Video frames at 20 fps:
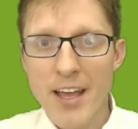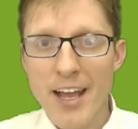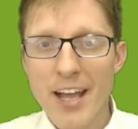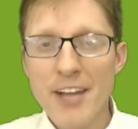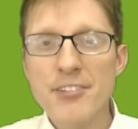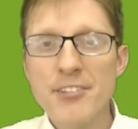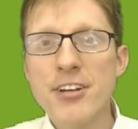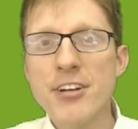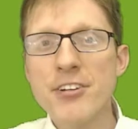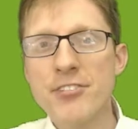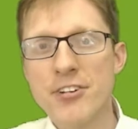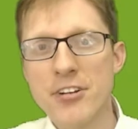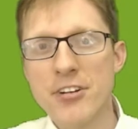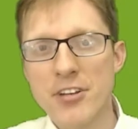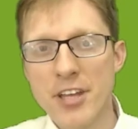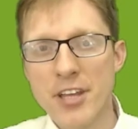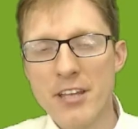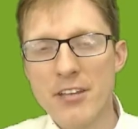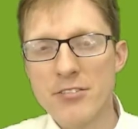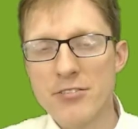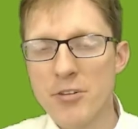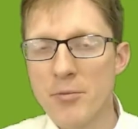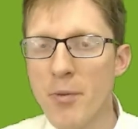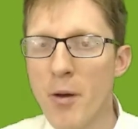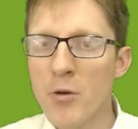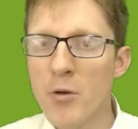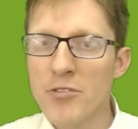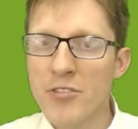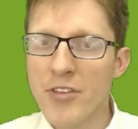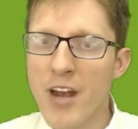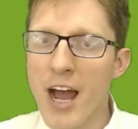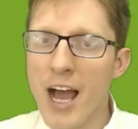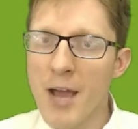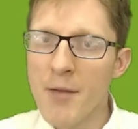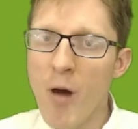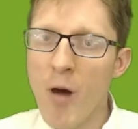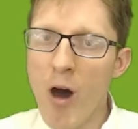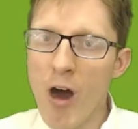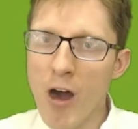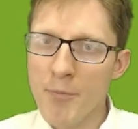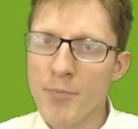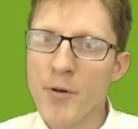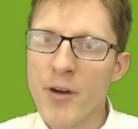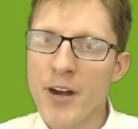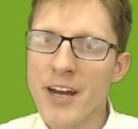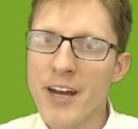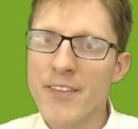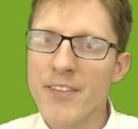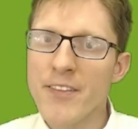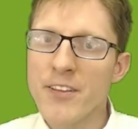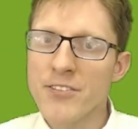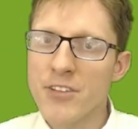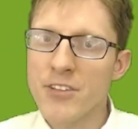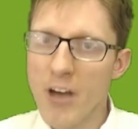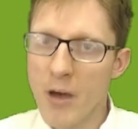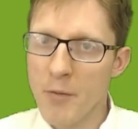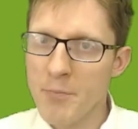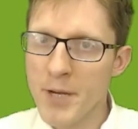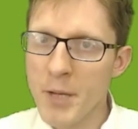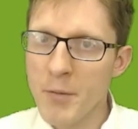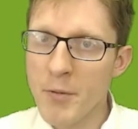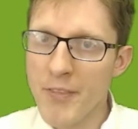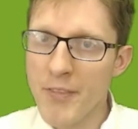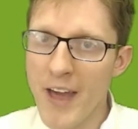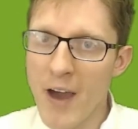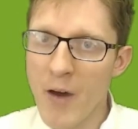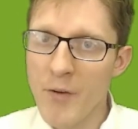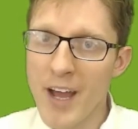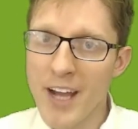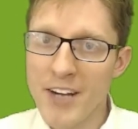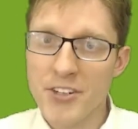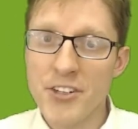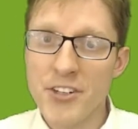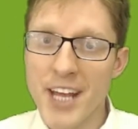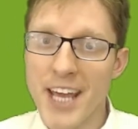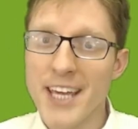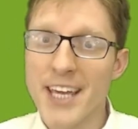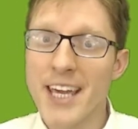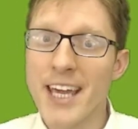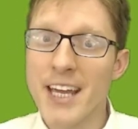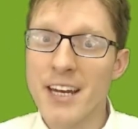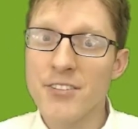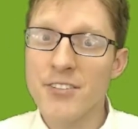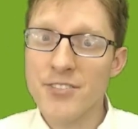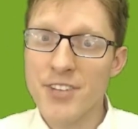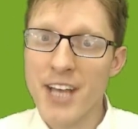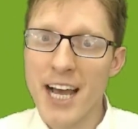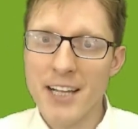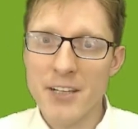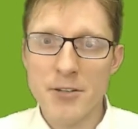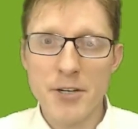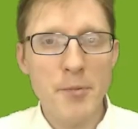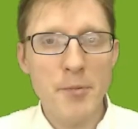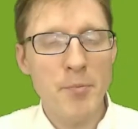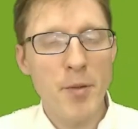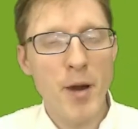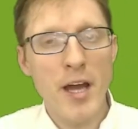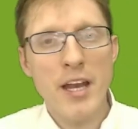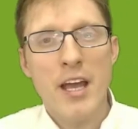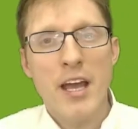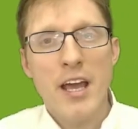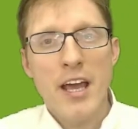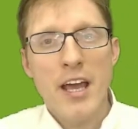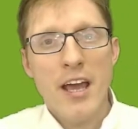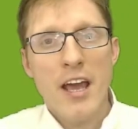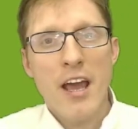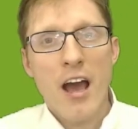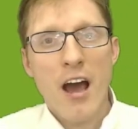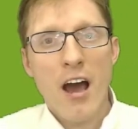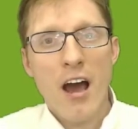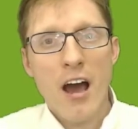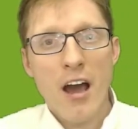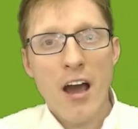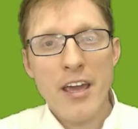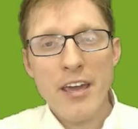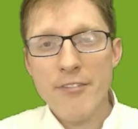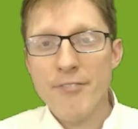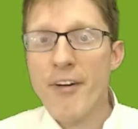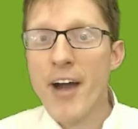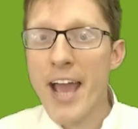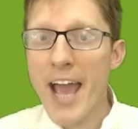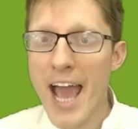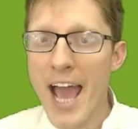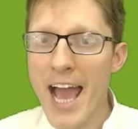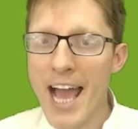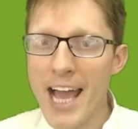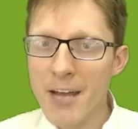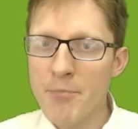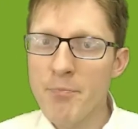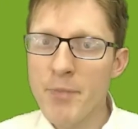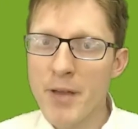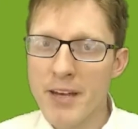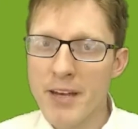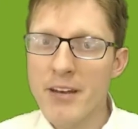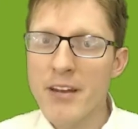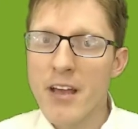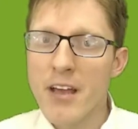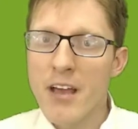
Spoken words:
Additionally, suppose that I'm operating this company without actually taking any salary, but if I had been